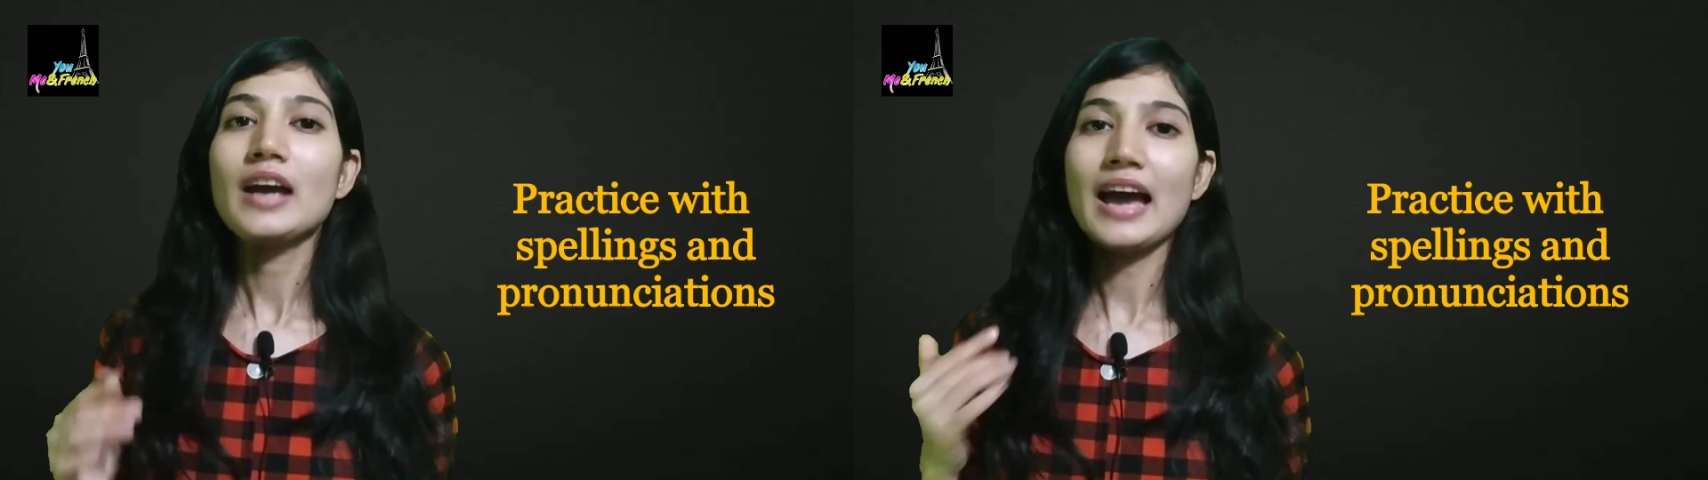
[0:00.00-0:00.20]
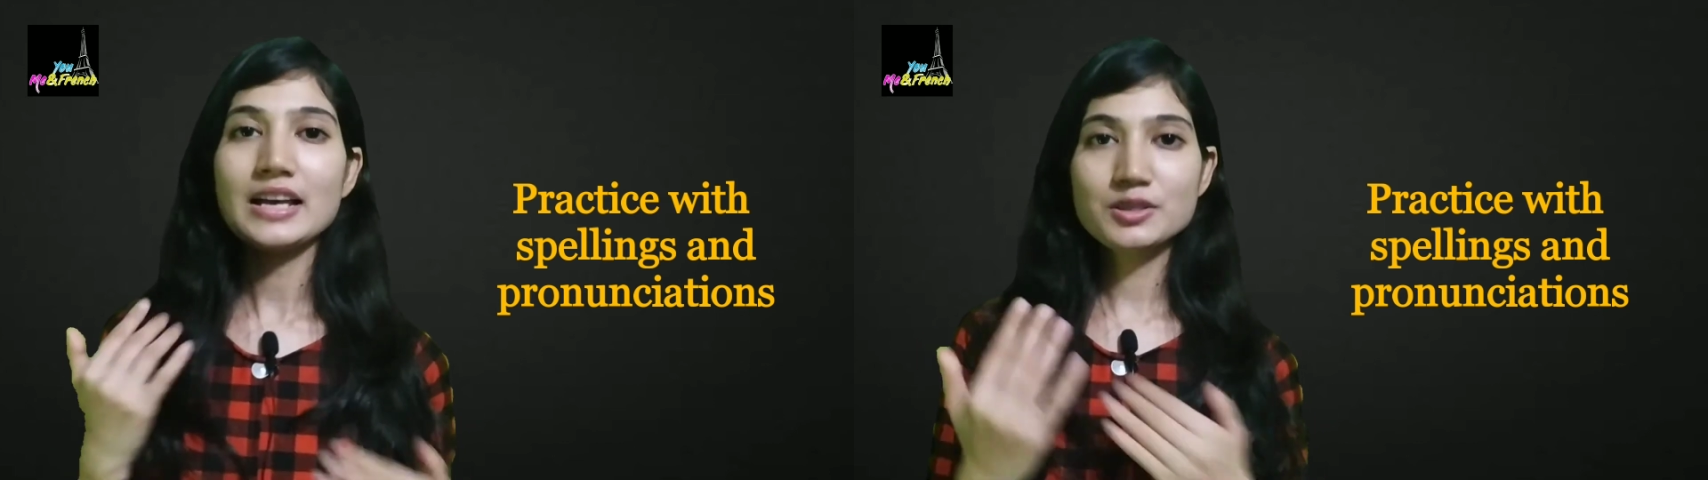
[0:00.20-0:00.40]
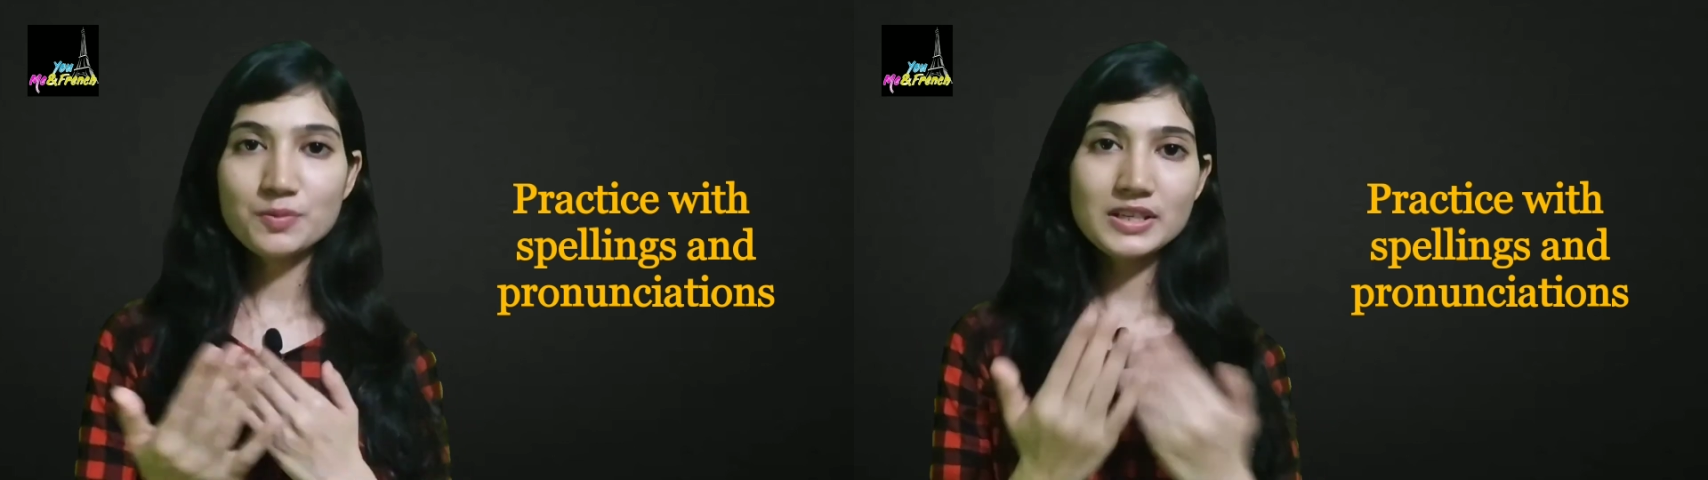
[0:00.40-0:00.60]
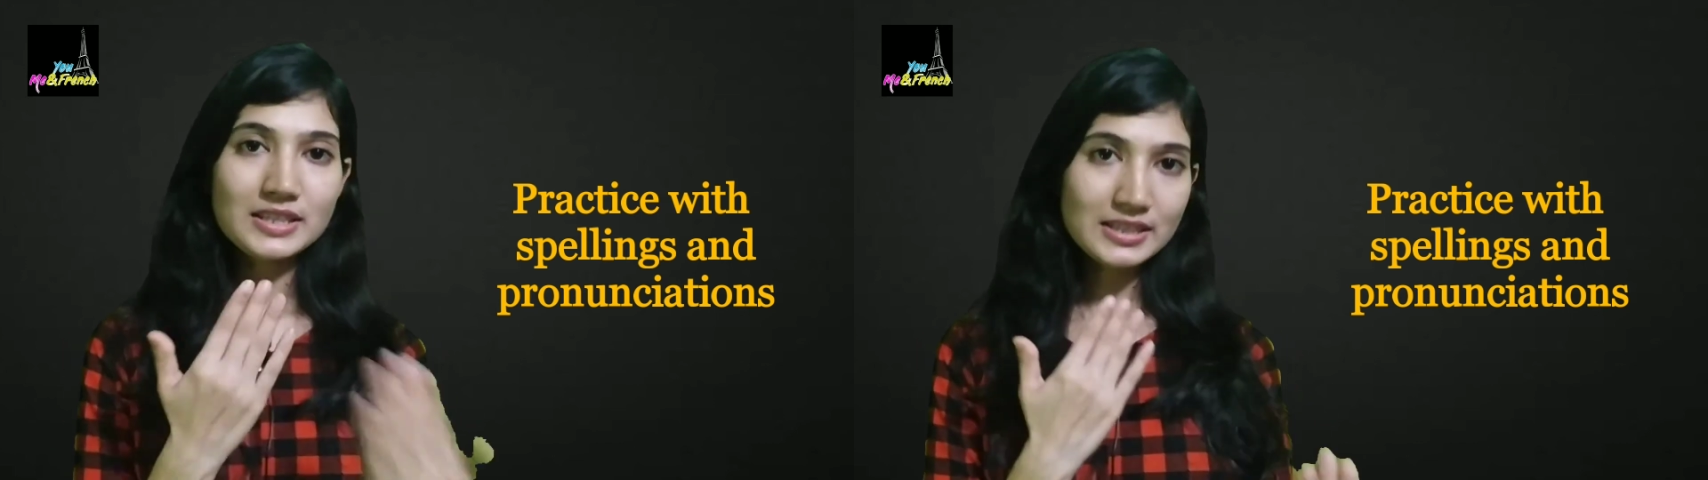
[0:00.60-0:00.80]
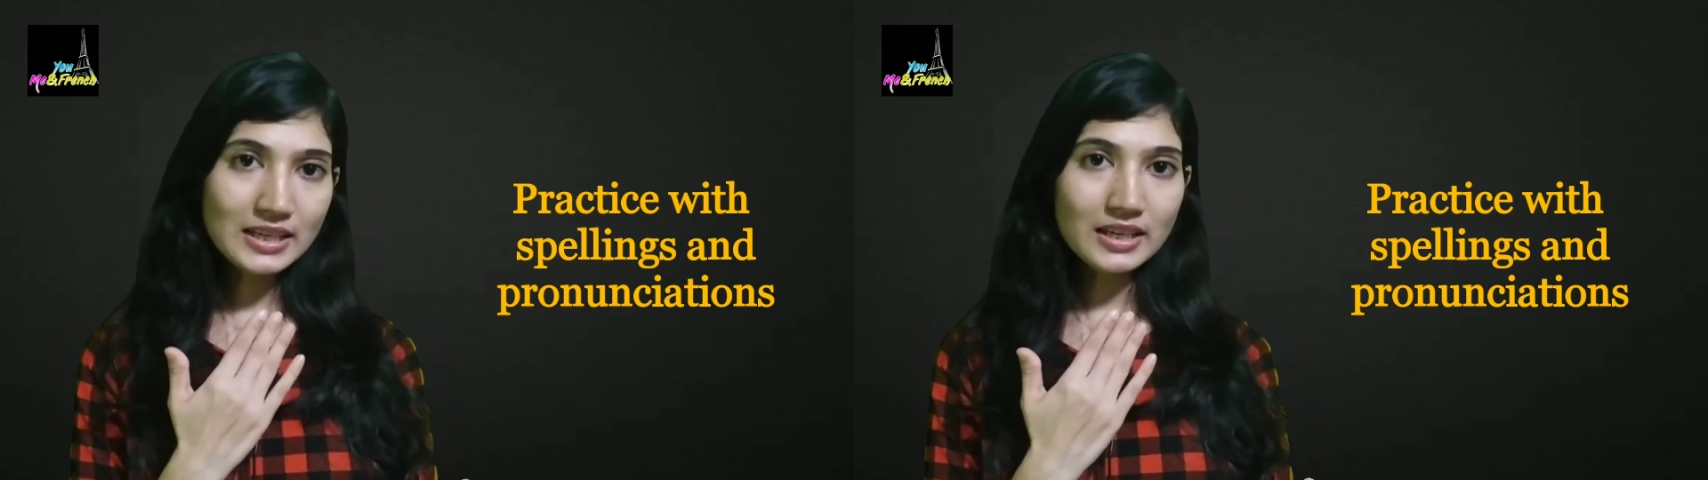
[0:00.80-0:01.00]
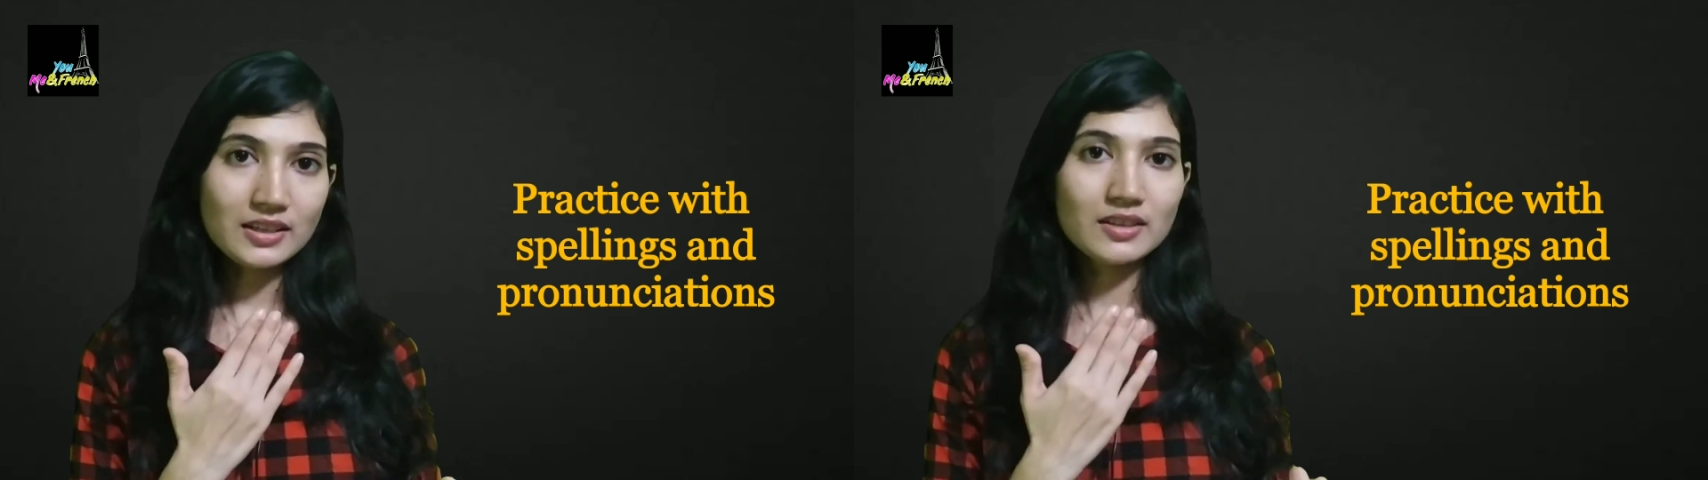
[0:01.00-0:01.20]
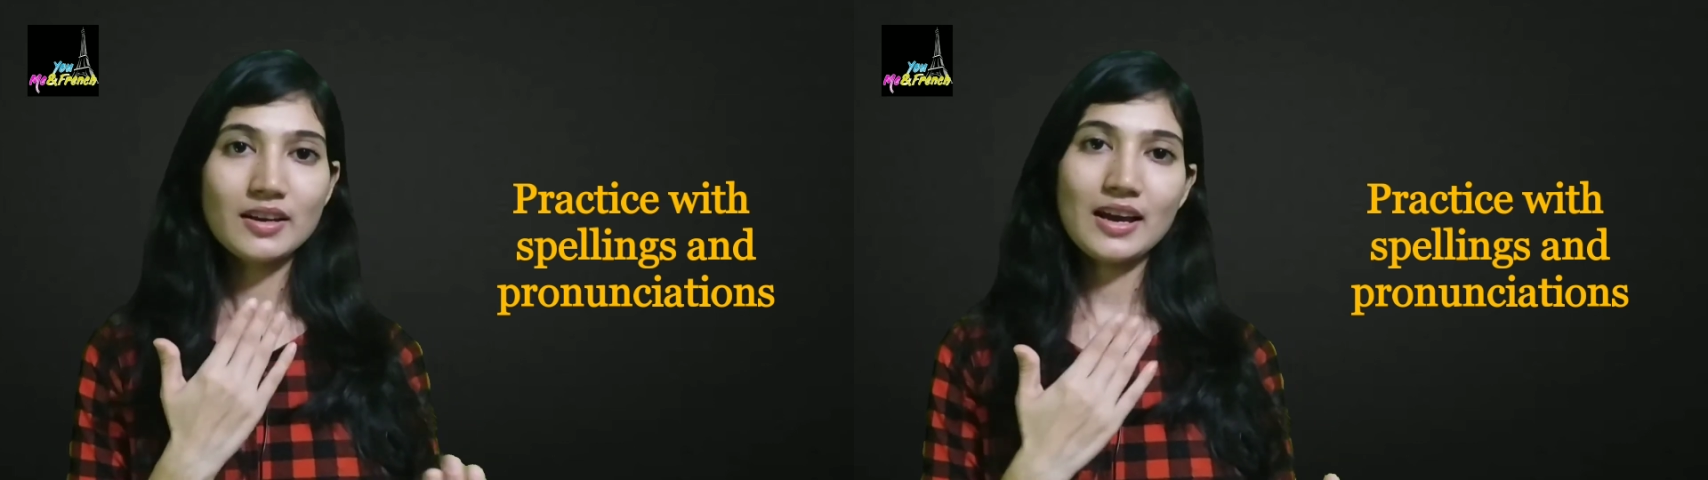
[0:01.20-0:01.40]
as we see